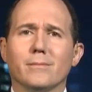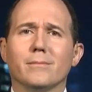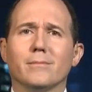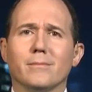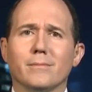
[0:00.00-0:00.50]

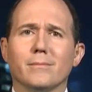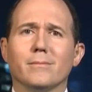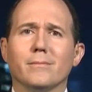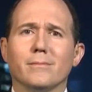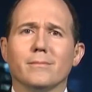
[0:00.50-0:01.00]

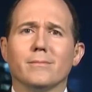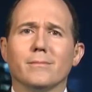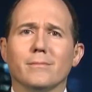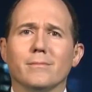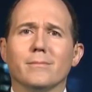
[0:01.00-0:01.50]

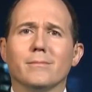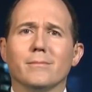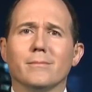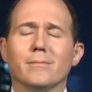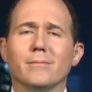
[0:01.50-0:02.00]

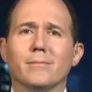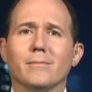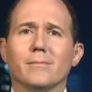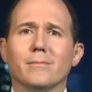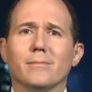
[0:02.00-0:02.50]

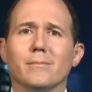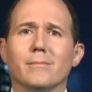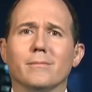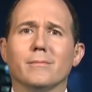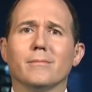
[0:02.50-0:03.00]

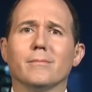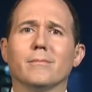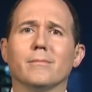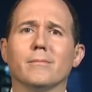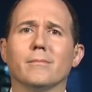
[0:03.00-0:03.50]

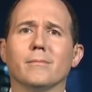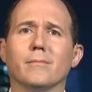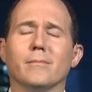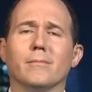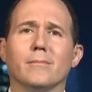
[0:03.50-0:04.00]

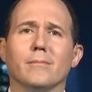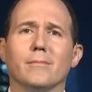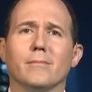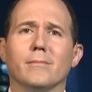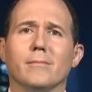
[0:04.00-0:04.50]

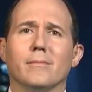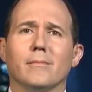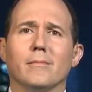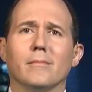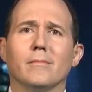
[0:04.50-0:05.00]

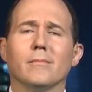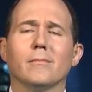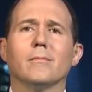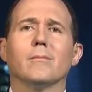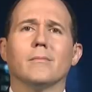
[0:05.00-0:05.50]

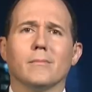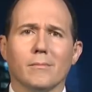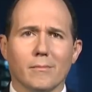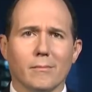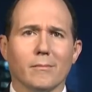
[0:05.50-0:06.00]

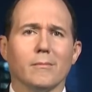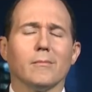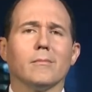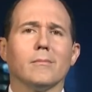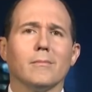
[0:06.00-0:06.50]

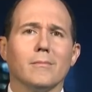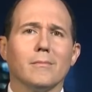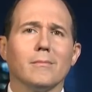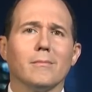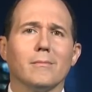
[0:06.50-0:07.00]

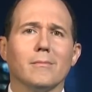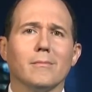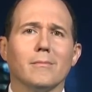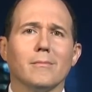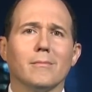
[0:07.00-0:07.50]

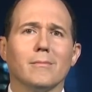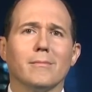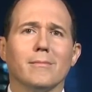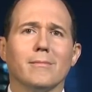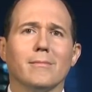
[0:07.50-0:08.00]
The person shown says nothing.